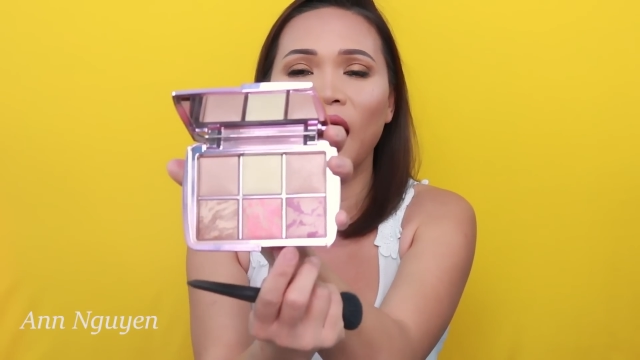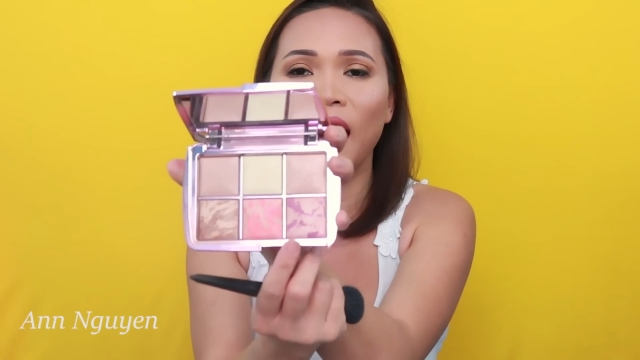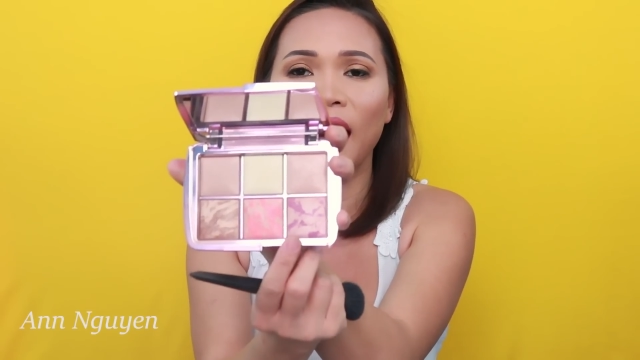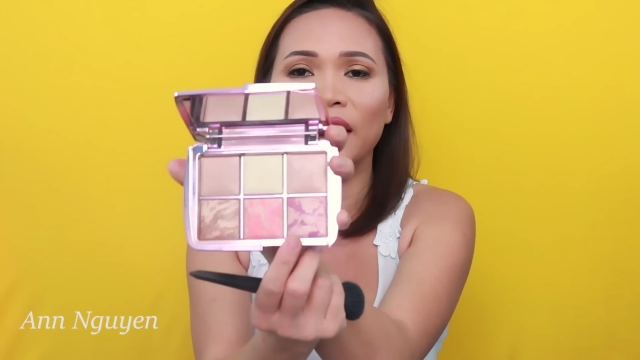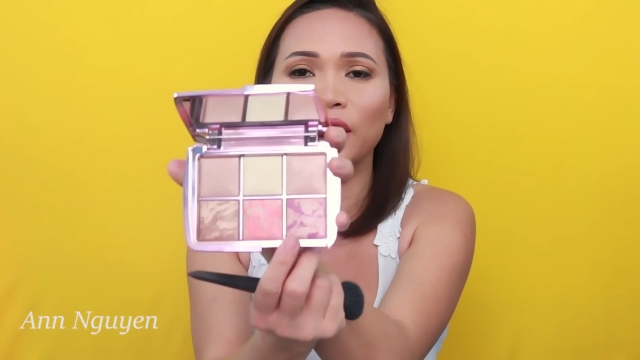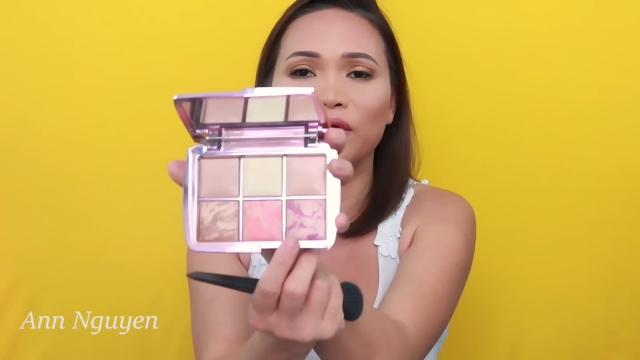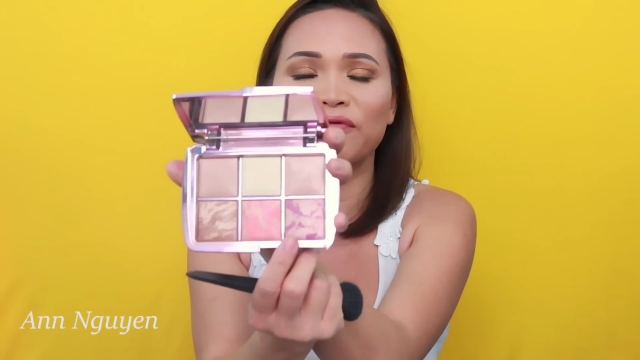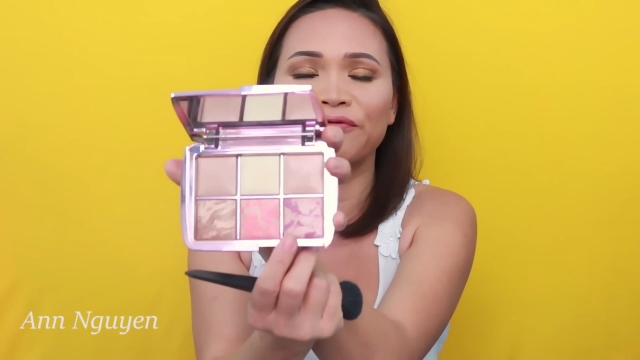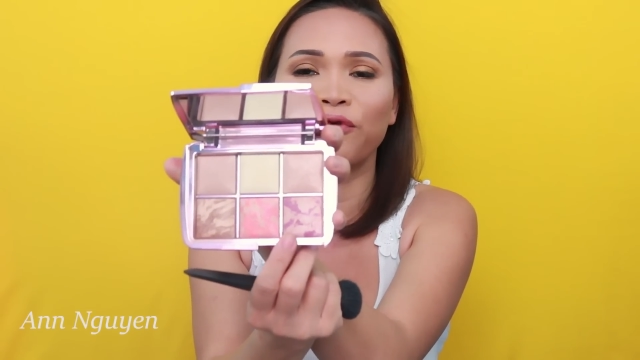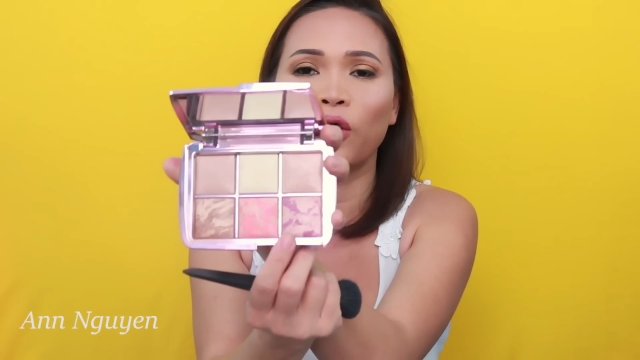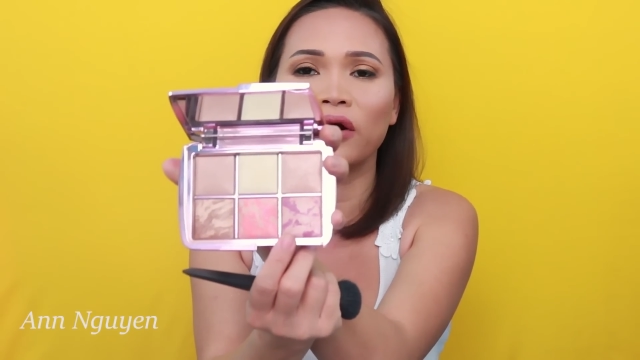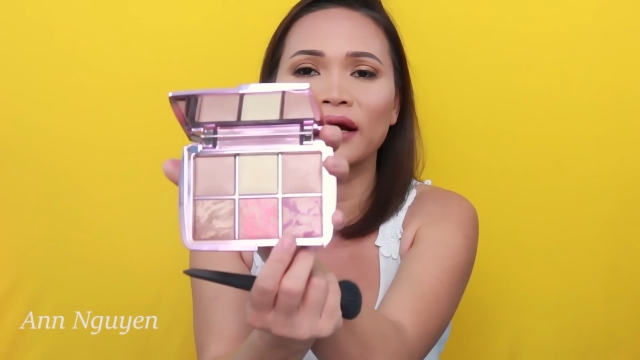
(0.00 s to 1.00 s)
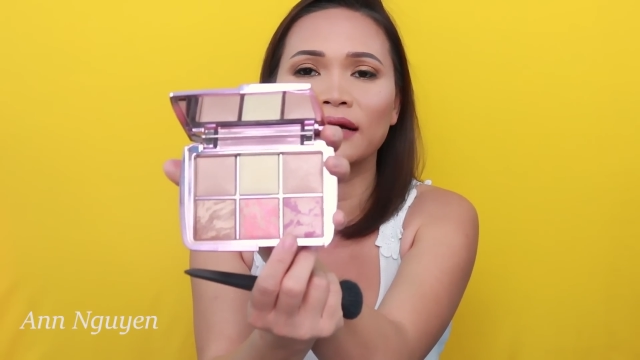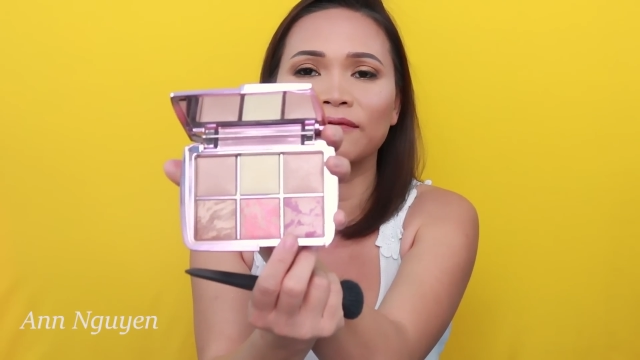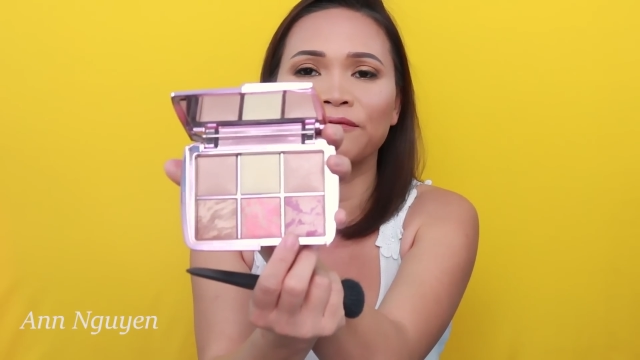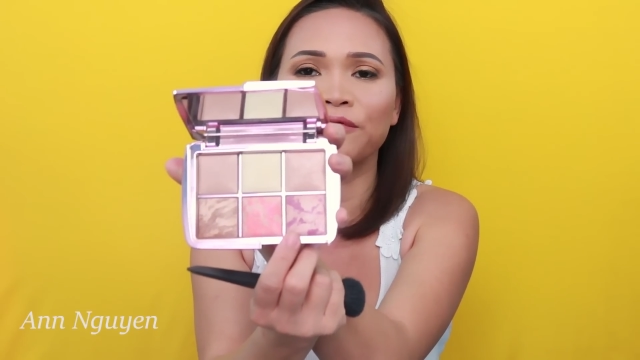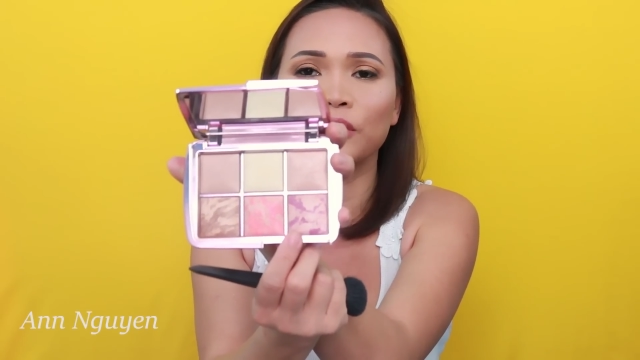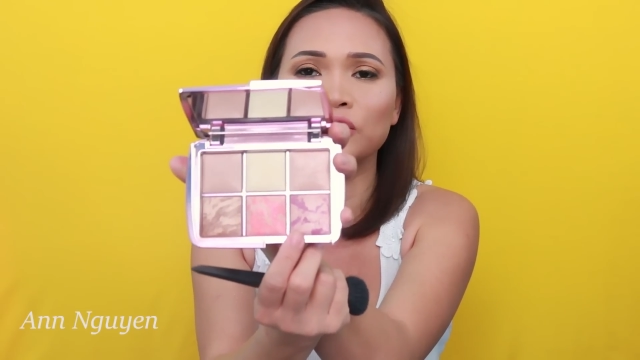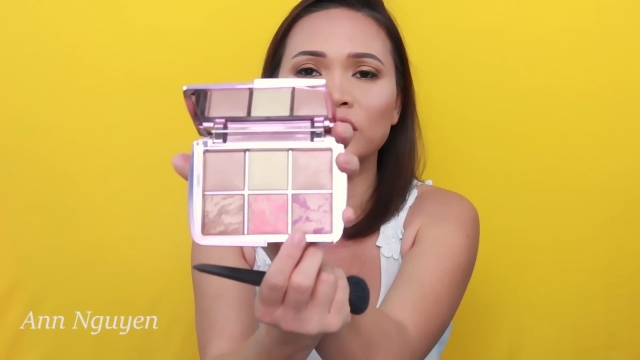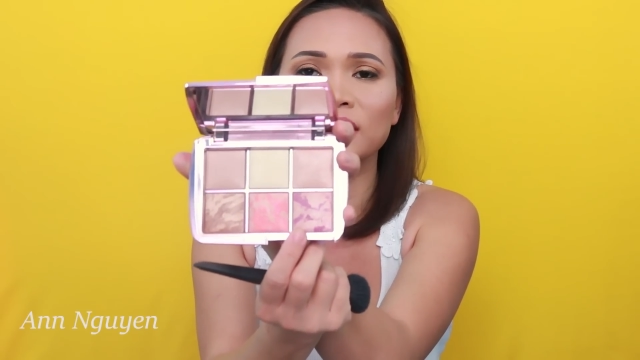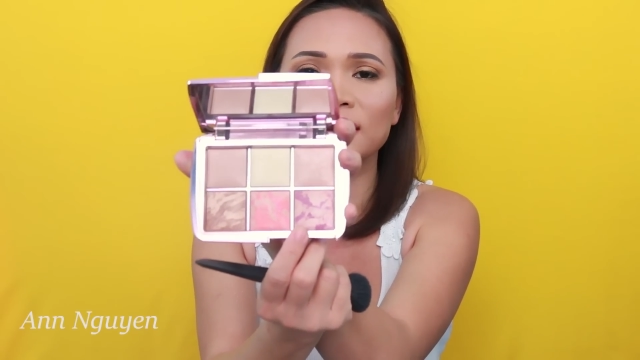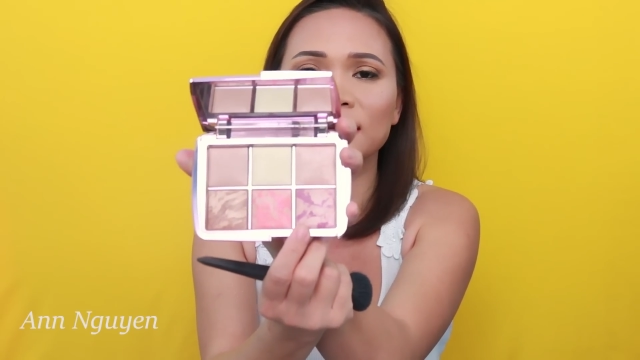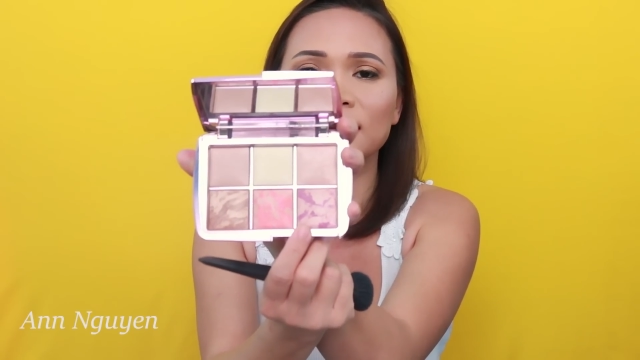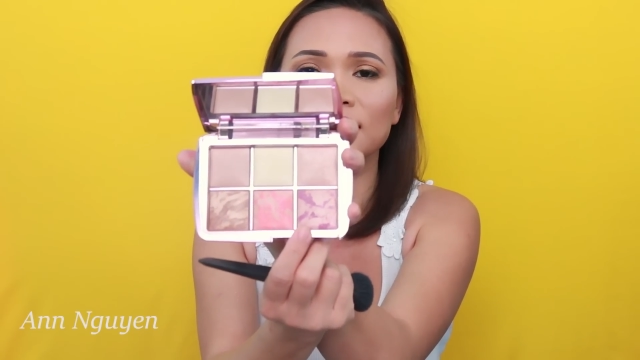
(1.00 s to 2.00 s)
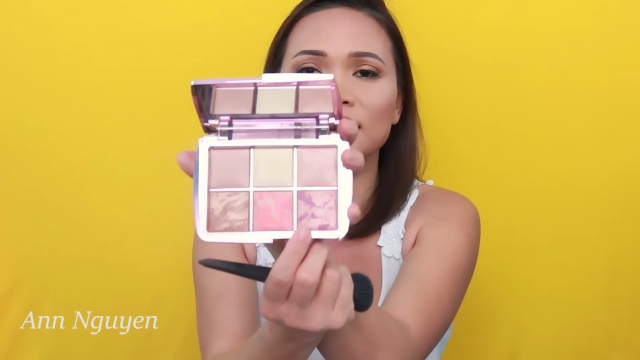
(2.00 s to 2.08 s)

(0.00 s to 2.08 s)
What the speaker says: and Euphoric Fusion.